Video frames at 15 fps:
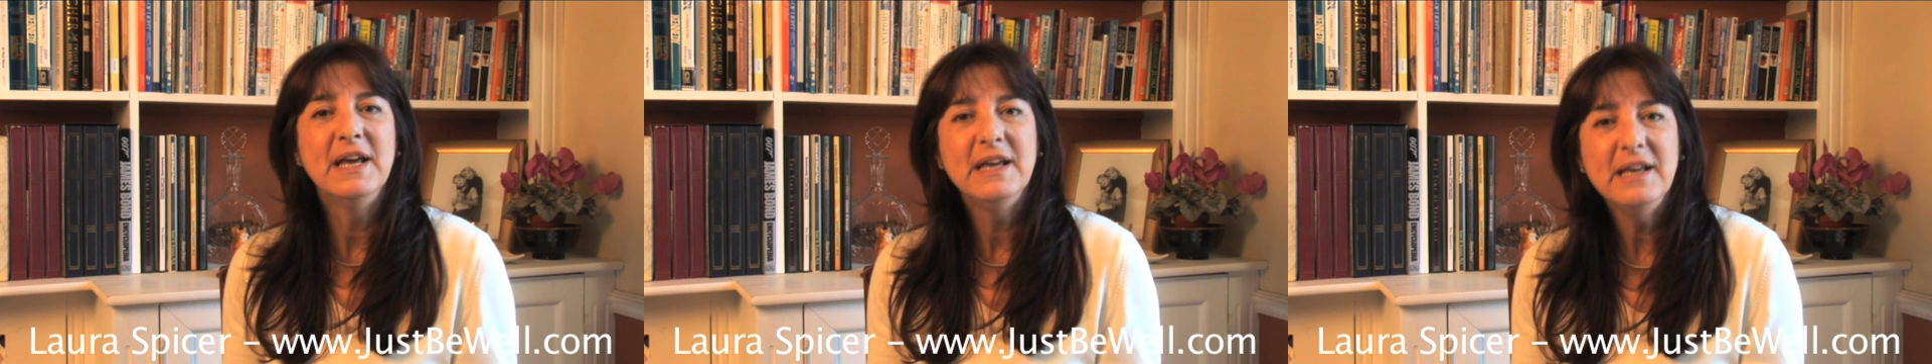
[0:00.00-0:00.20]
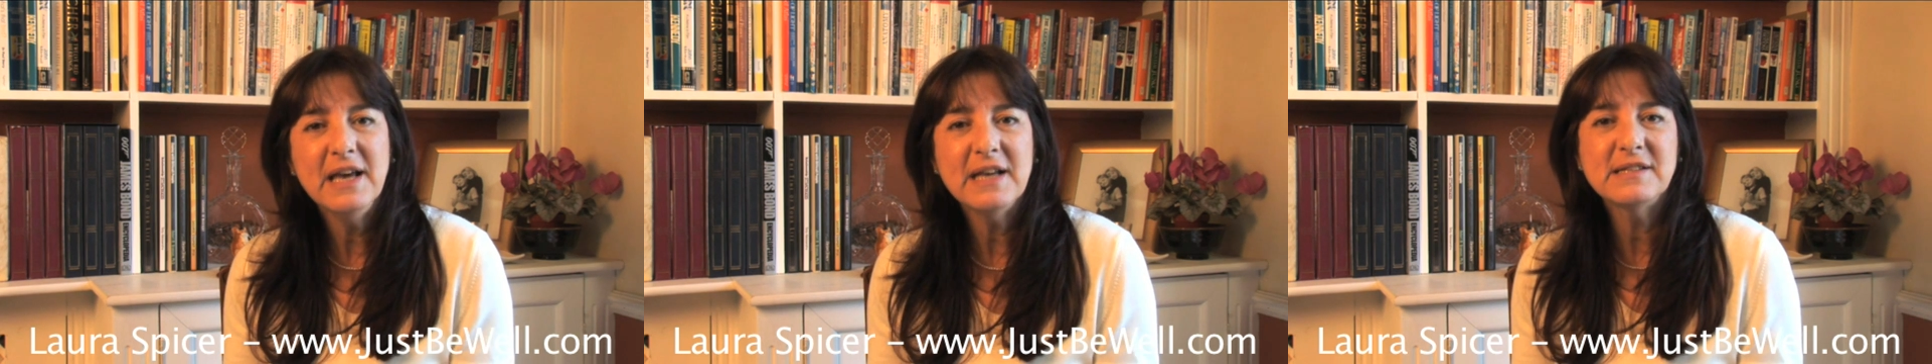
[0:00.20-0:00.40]

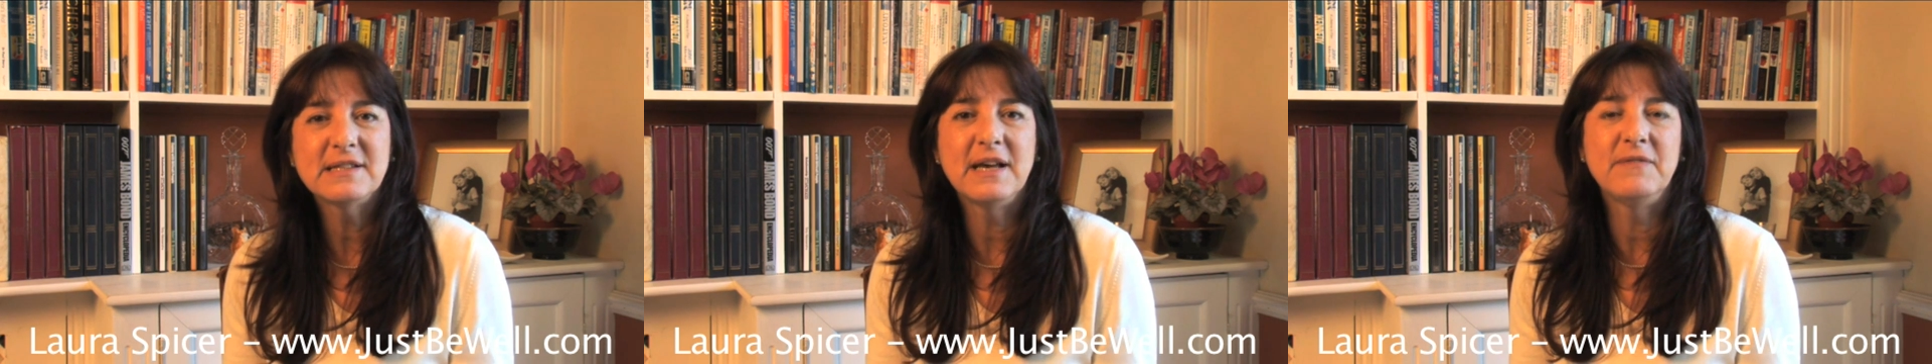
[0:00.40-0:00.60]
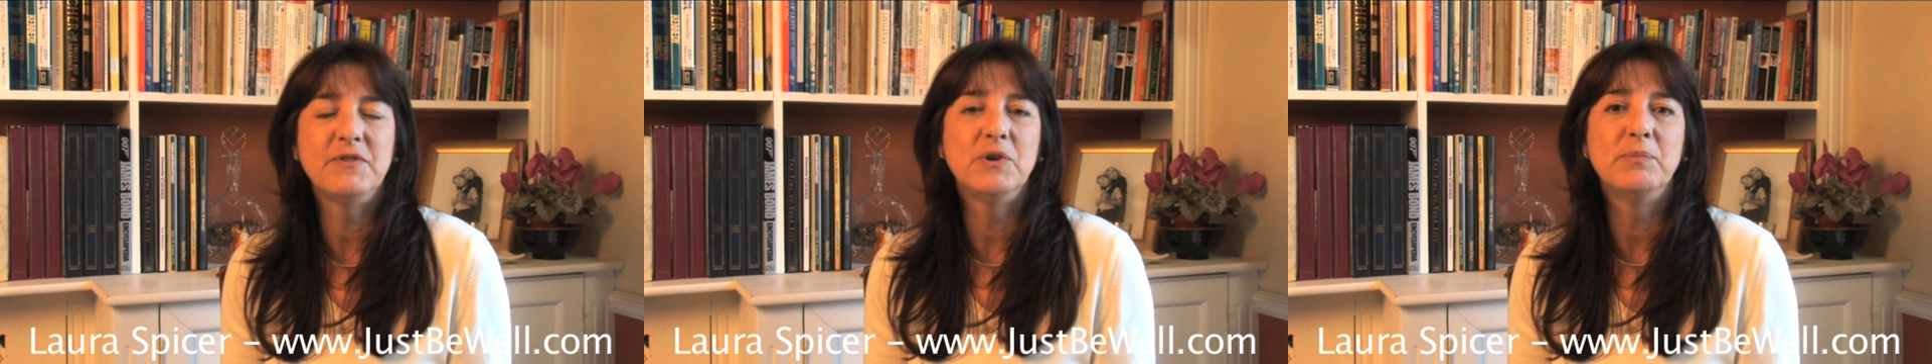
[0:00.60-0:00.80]
Yes,
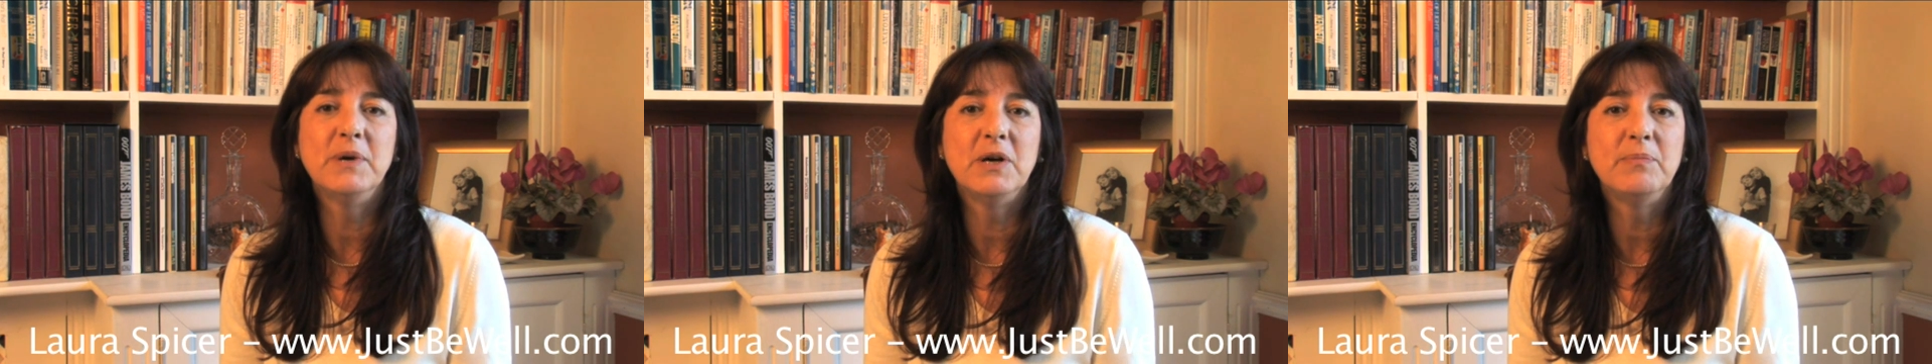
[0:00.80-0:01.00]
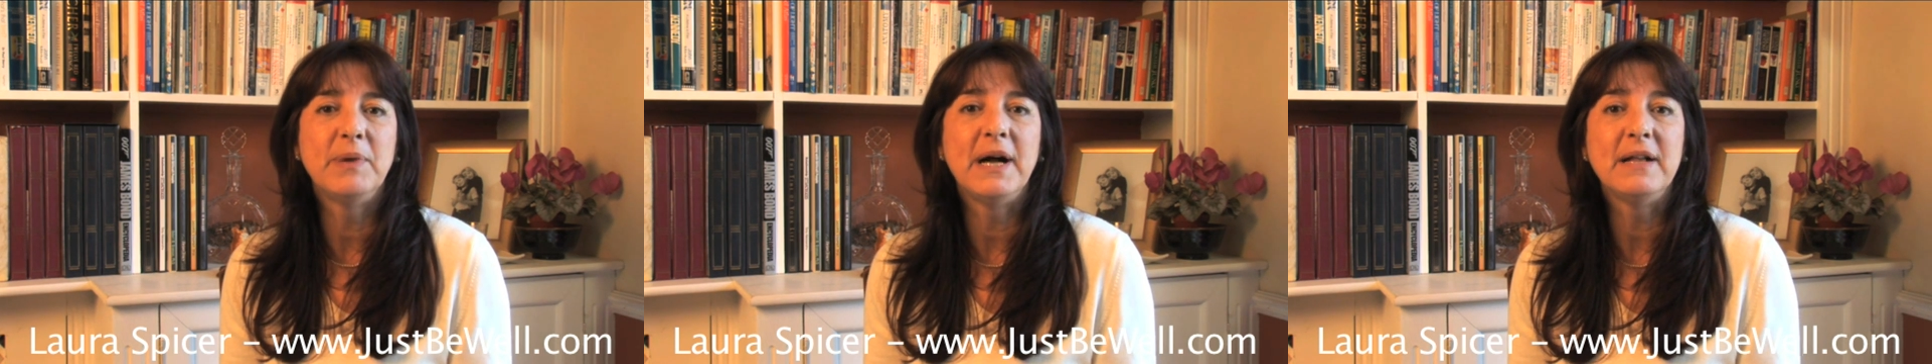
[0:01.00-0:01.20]
have your
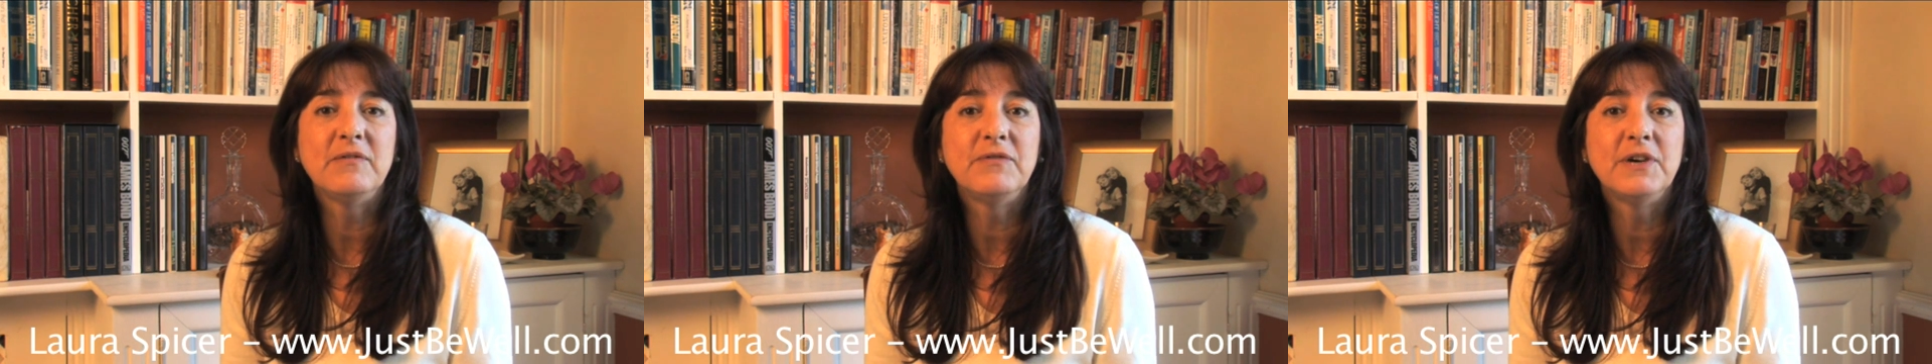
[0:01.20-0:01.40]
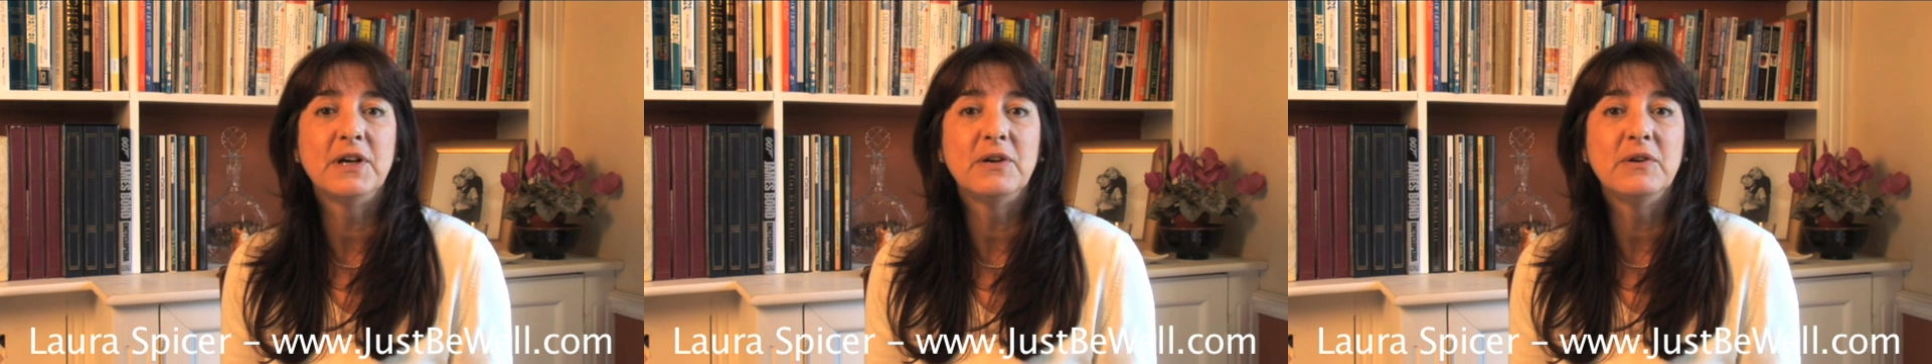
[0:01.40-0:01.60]
mobile
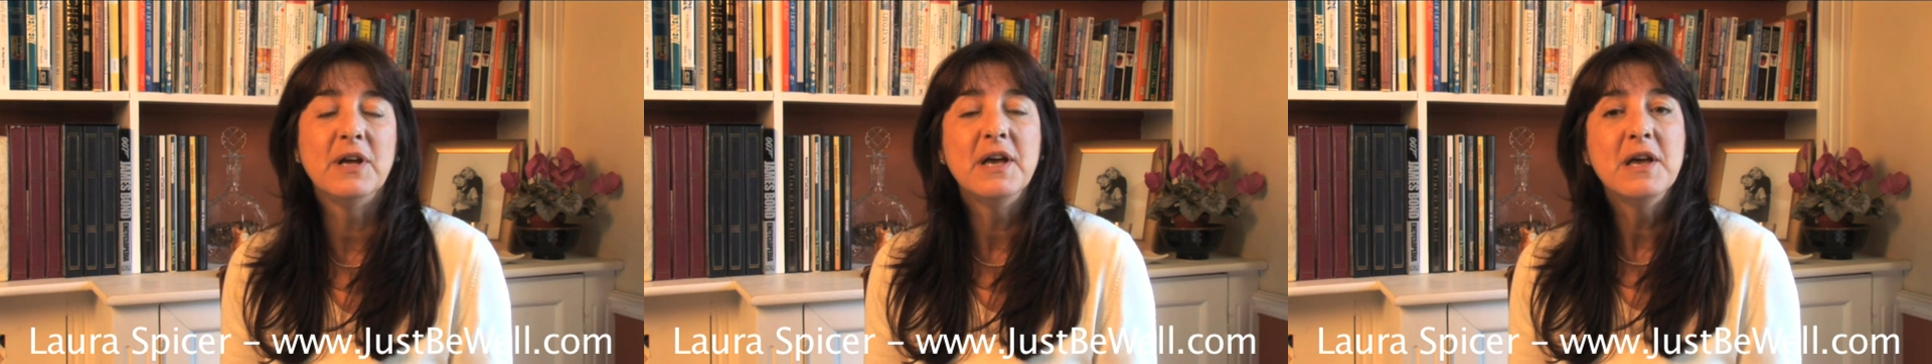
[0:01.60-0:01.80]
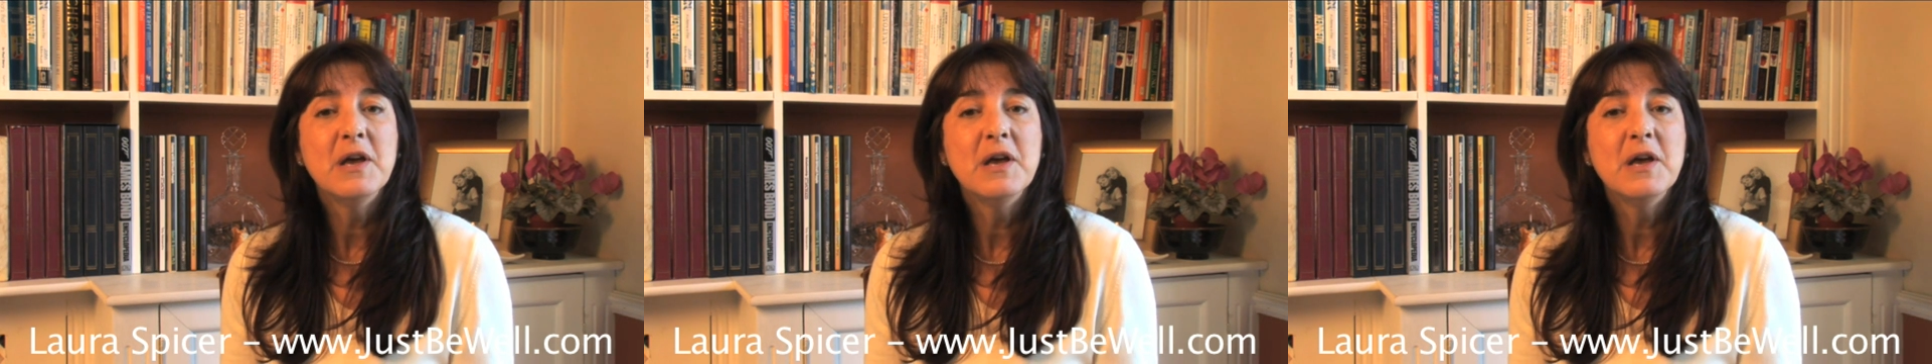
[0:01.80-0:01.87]
phone.